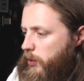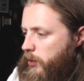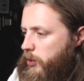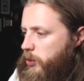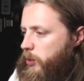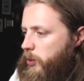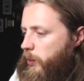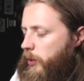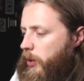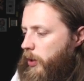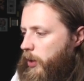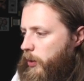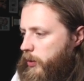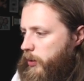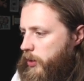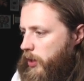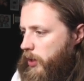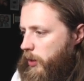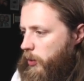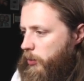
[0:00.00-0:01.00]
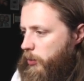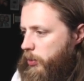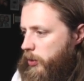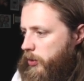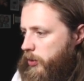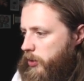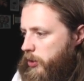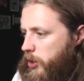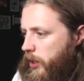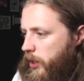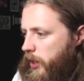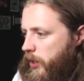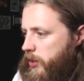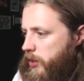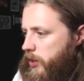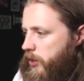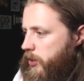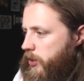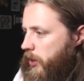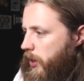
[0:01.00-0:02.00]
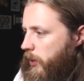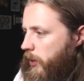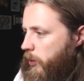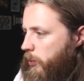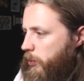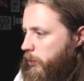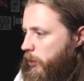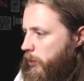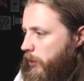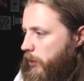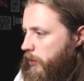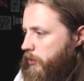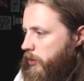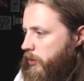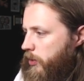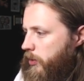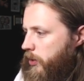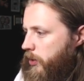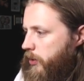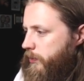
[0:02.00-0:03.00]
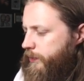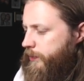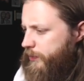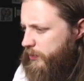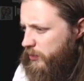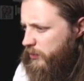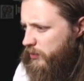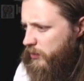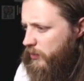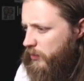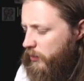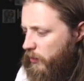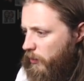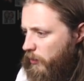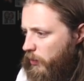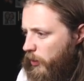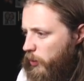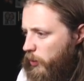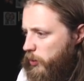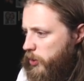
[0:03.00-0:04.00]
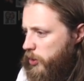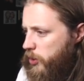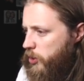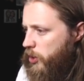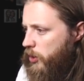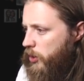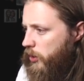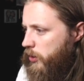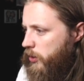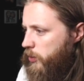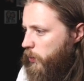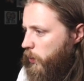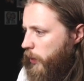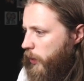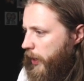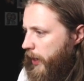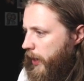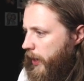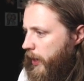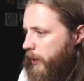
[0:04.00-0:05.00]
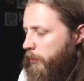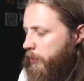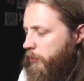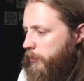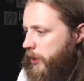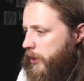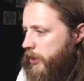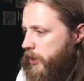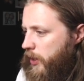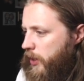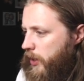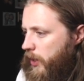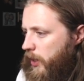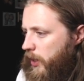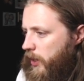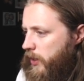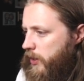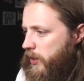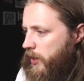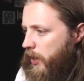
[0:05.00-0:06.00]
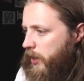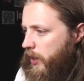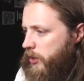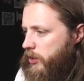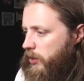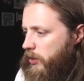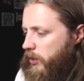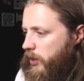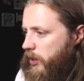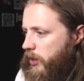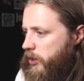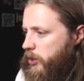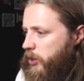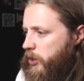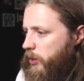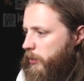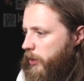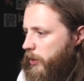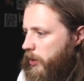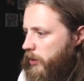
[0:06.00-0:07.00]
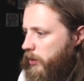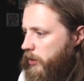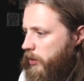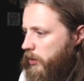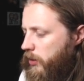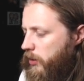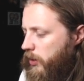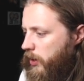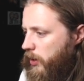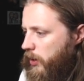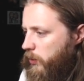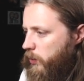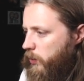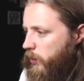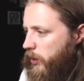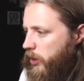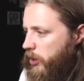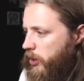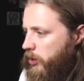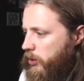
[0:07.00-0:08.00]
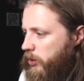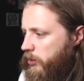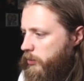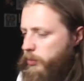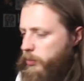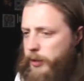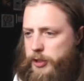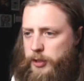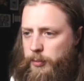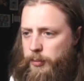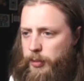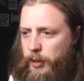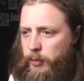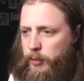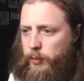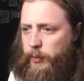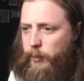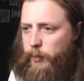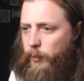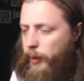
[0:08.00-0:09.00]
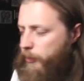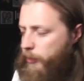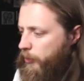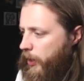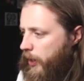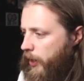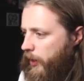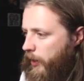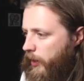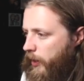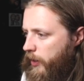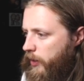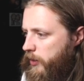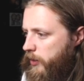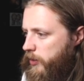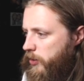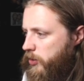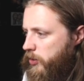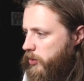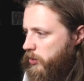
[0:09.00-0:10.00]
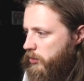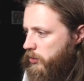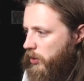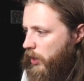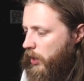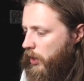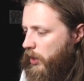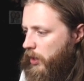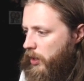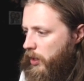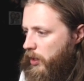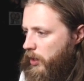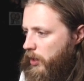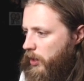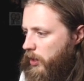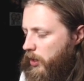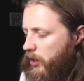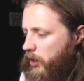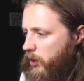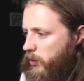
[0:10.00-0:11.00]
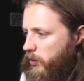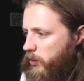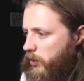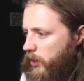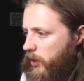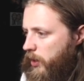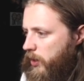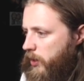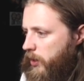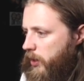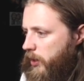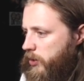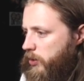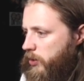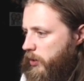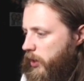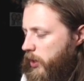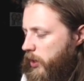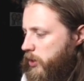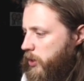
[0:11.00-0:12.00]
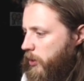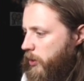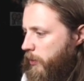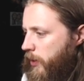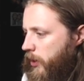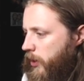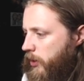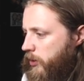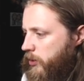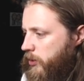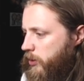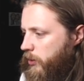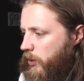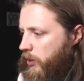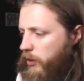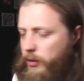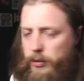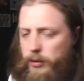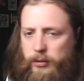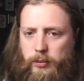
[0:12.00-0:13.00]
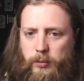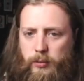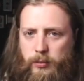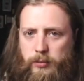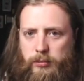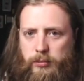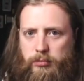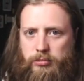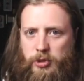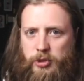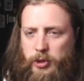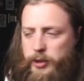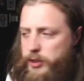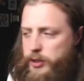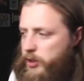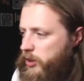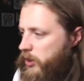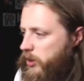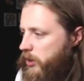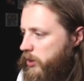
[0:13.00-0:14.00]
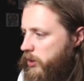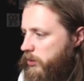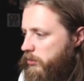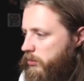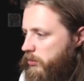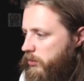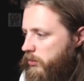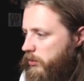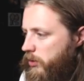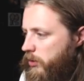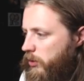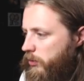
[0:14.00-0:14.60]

There we go. So we've got our bundle.js inside our public folder, which is good. We are missing index.html though. Now we could mess about with Webpack and include the index.html and do all crazy